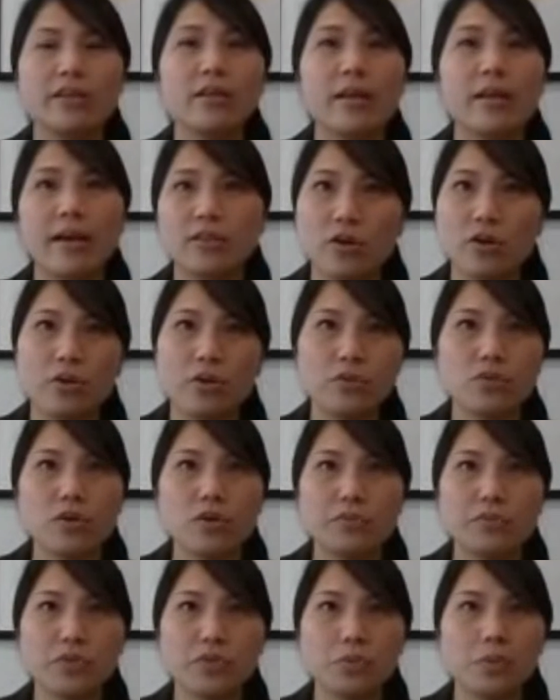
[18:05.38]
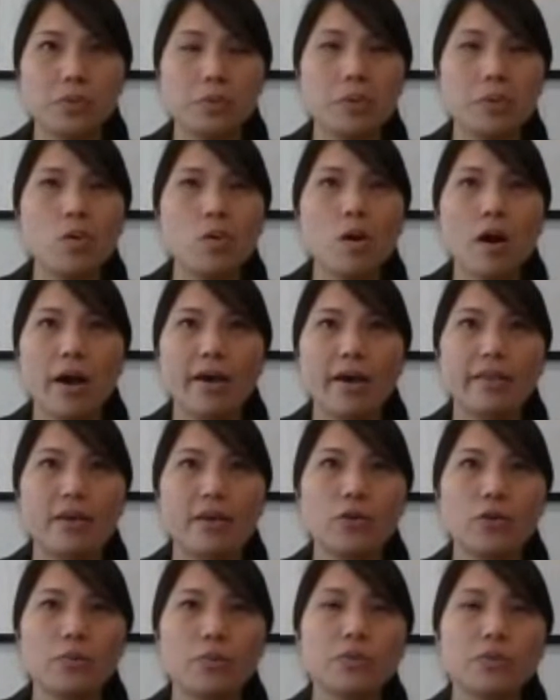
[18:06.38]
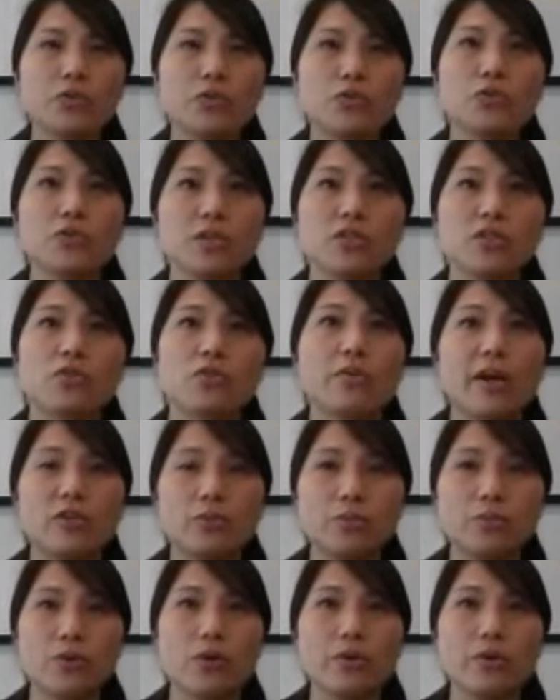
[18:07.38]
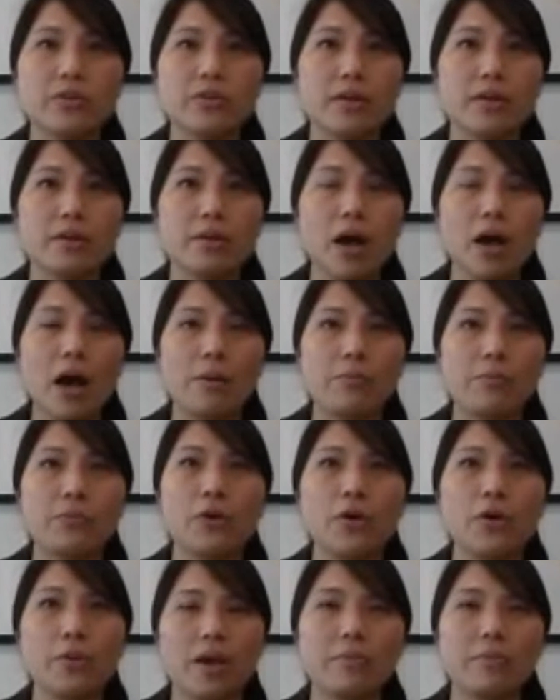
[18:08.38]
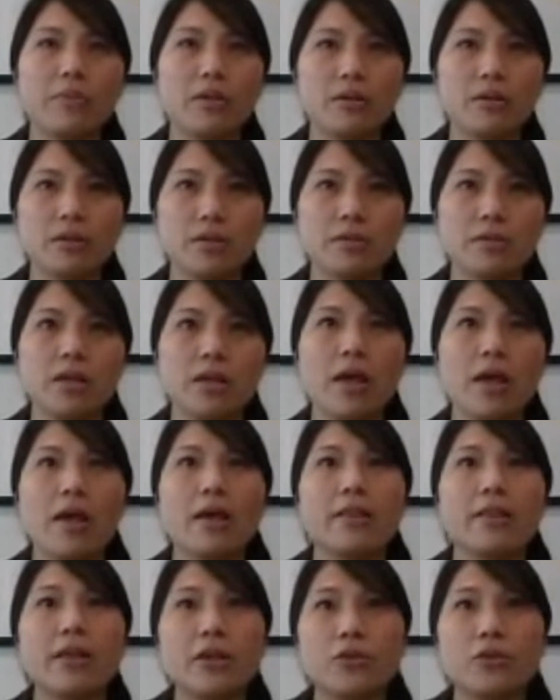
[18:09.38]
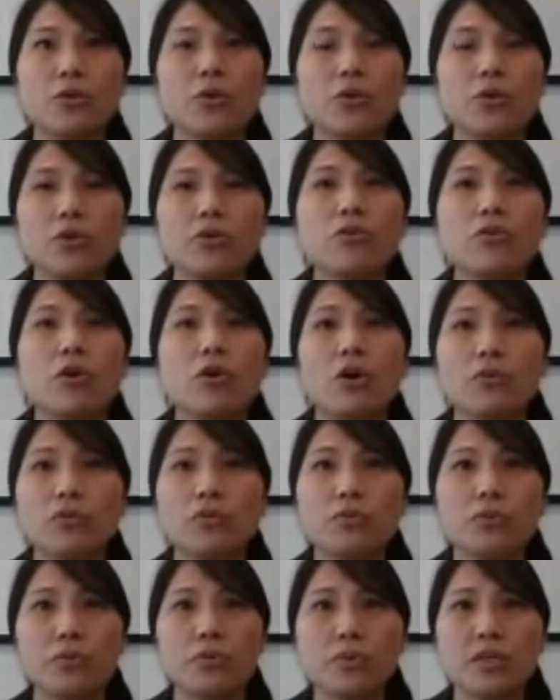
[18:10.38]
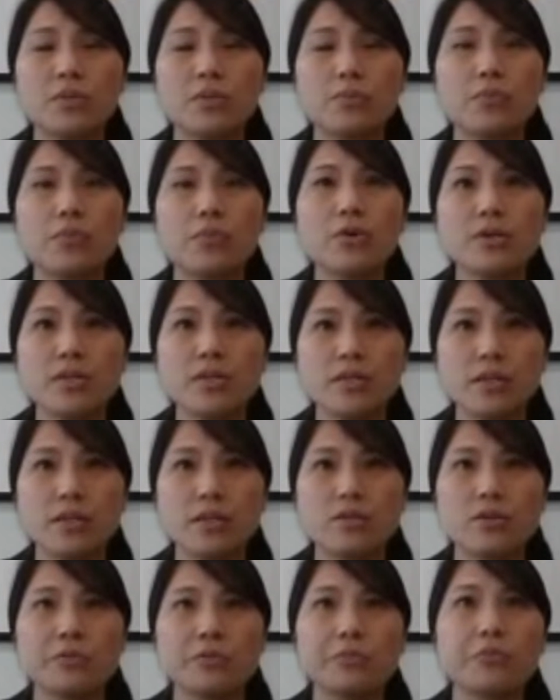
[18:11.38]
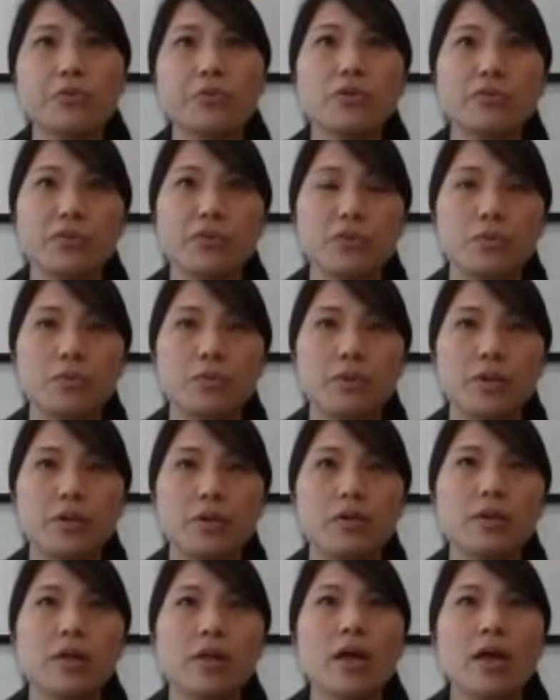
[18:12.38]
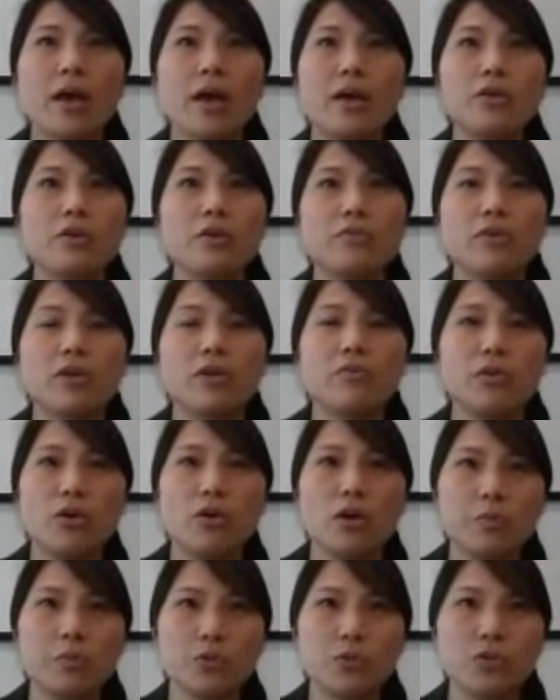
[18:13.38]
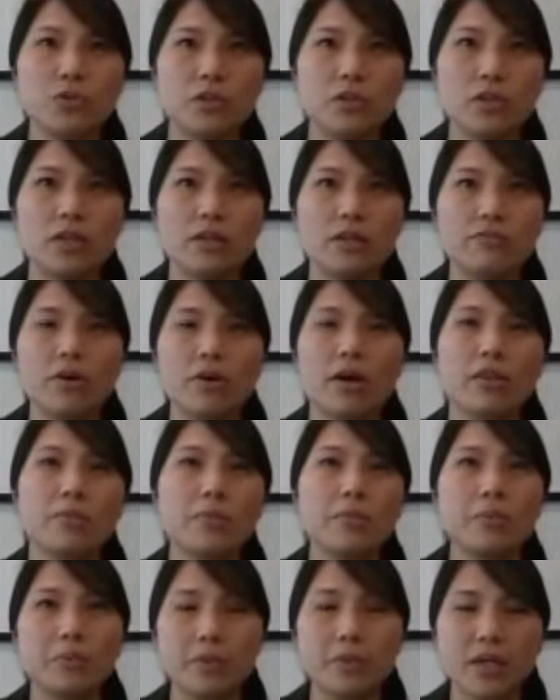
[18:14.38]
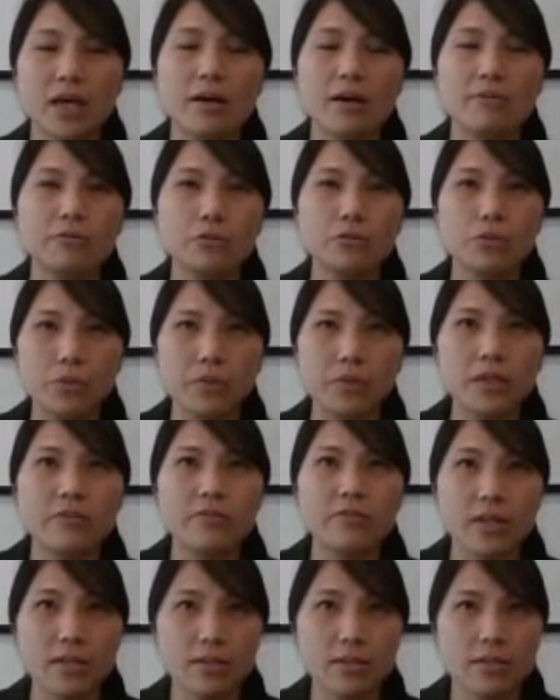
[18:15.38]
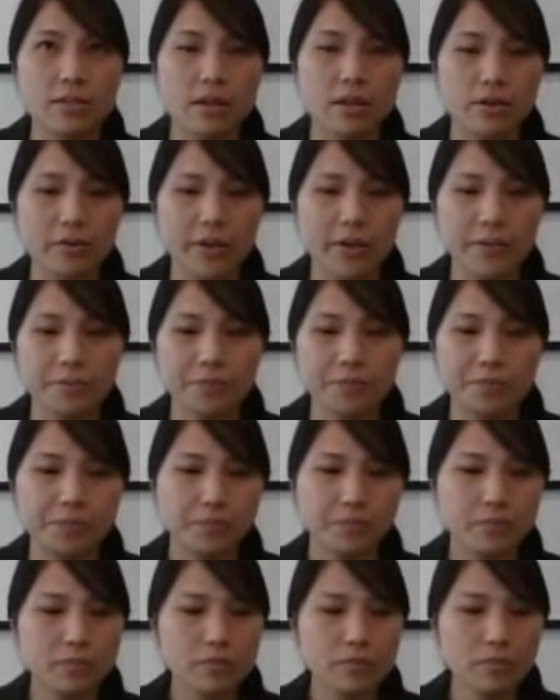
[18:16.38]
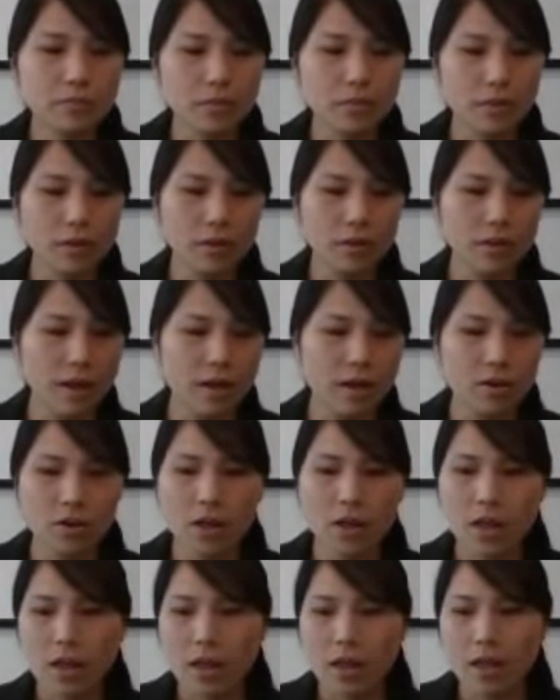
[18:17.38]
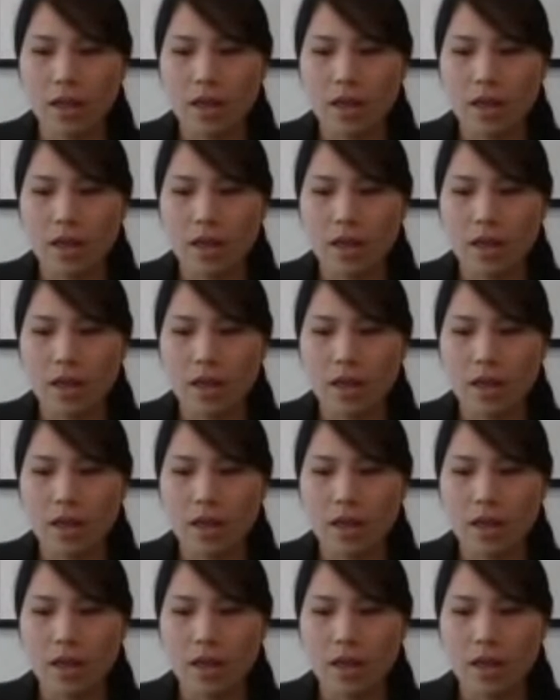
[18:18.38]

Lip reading: like the landholders office will require that you produce this grant of probate because they know you've gone through this process of proving the will and you've given the opportunity for other people to come forward if necessary. Now,